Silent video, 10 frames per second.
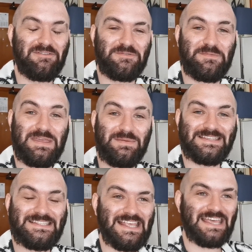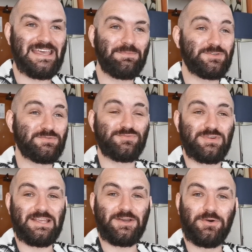from the BBC, which was
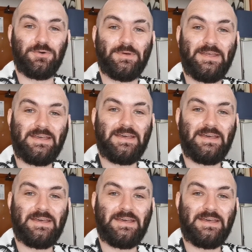really cool.